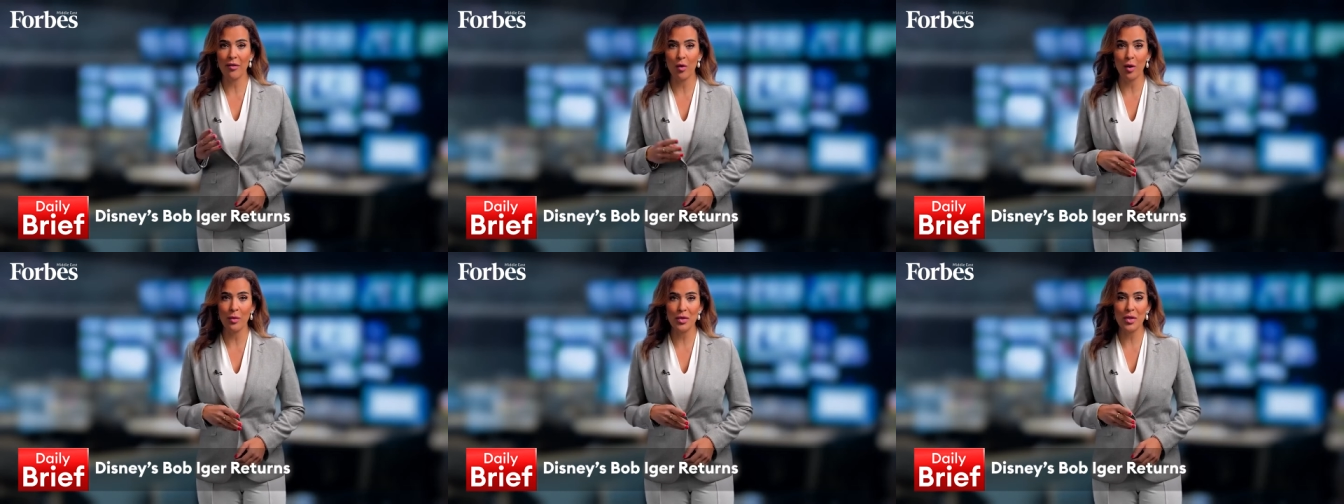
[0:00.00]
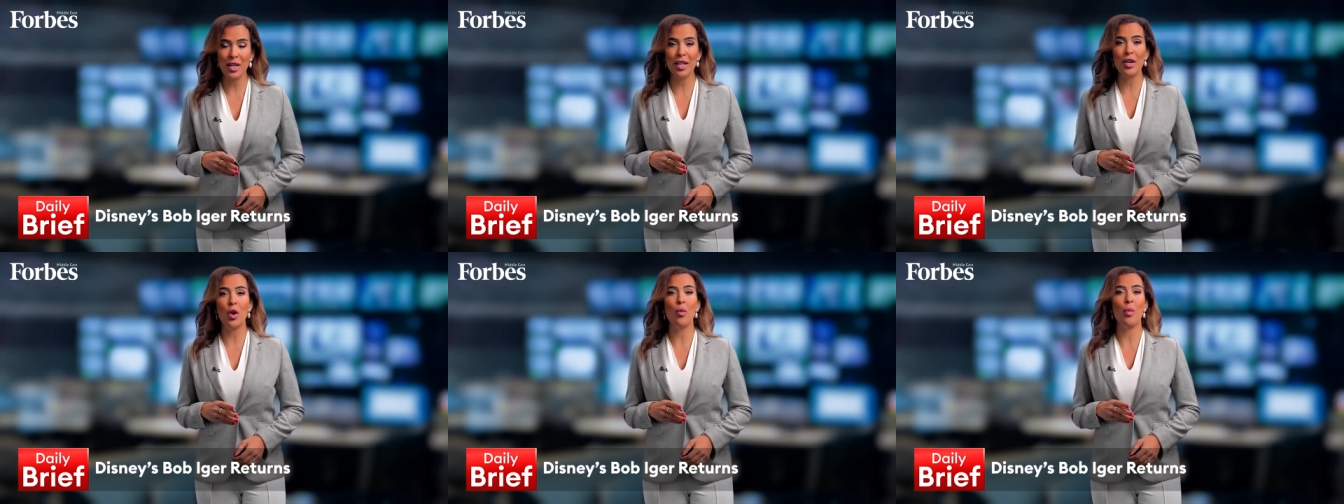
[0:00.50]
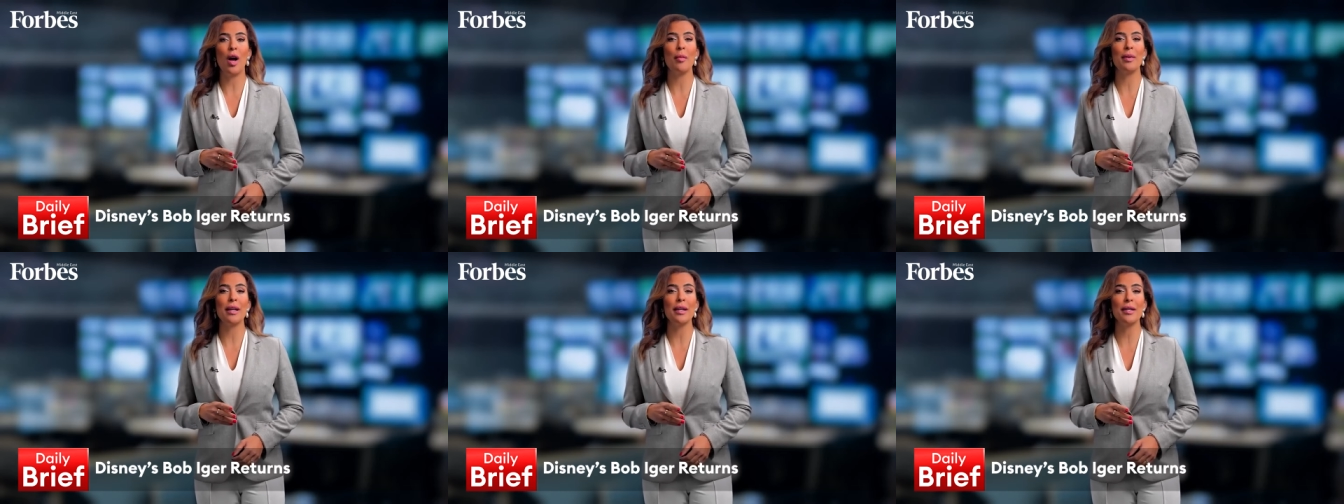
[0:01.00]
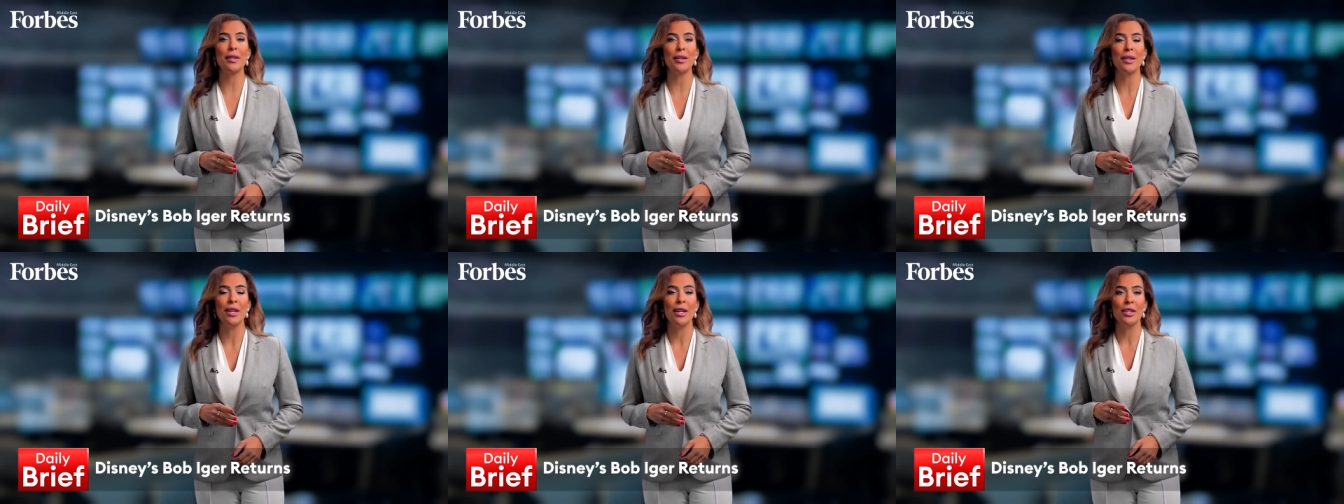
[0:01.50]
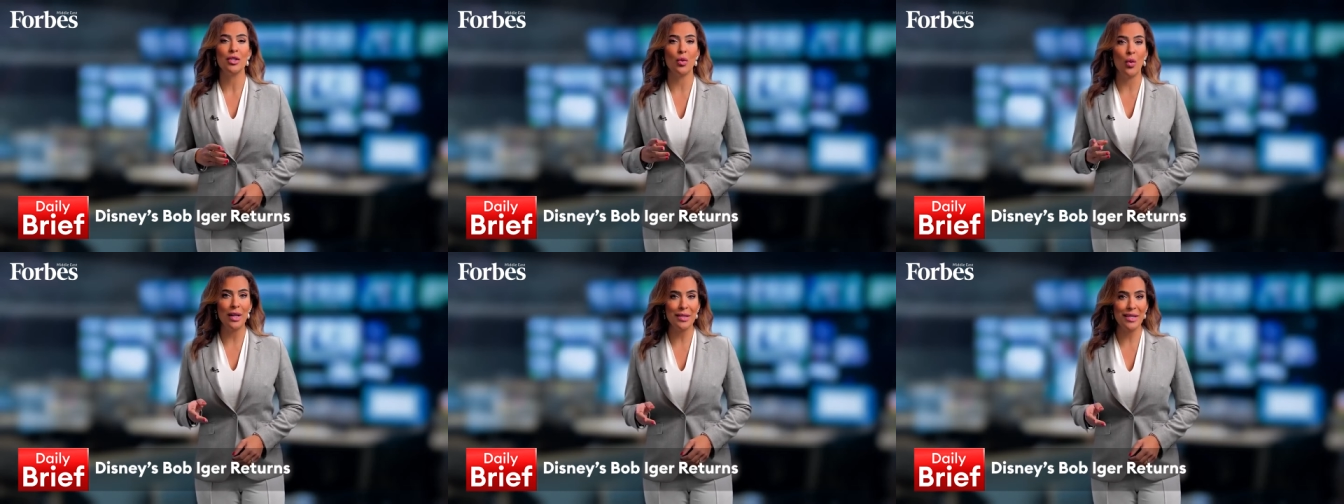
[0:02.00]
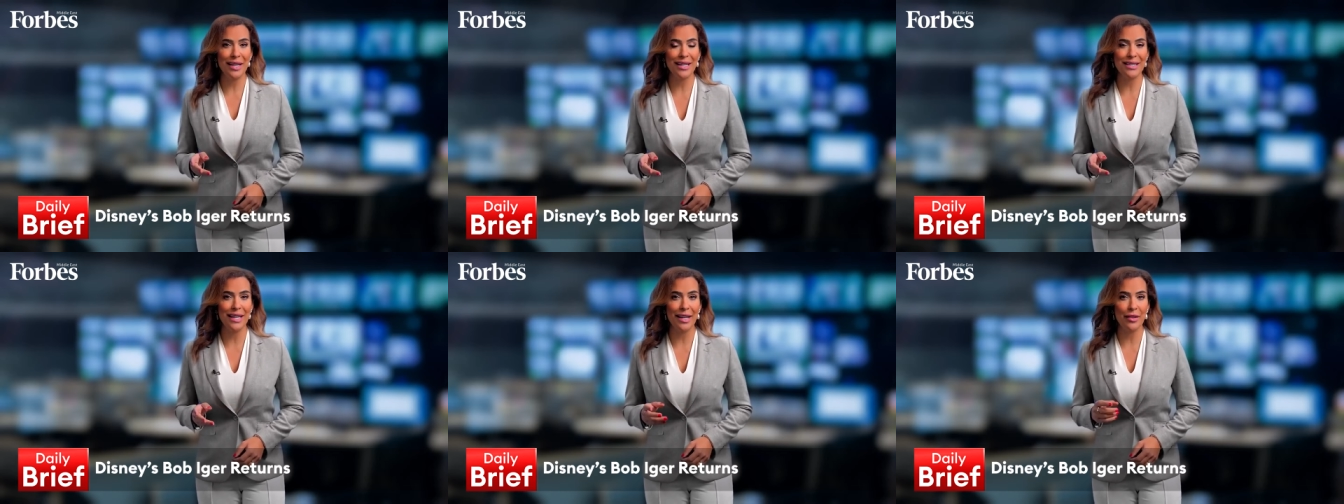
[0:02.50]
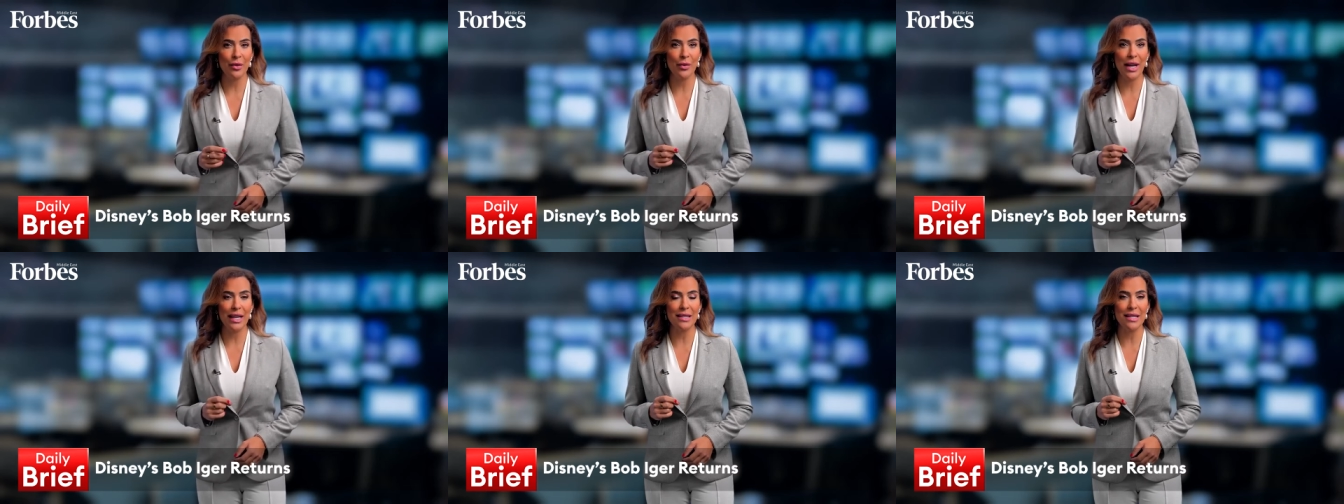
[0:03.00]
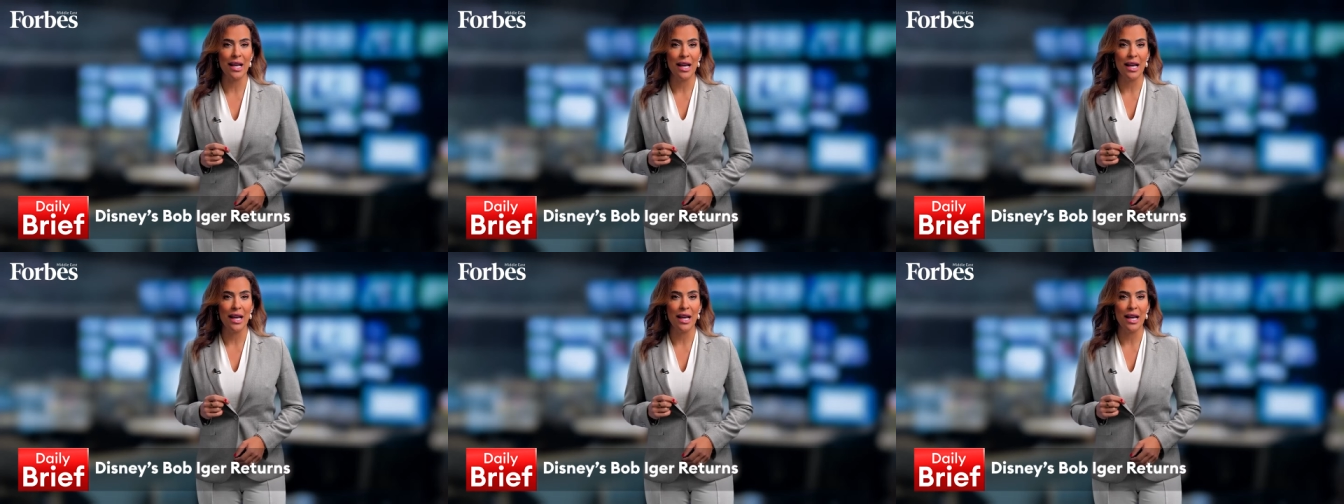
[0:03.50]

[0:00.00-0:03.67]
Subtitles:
former CEO Bob Iger to once again take the reins.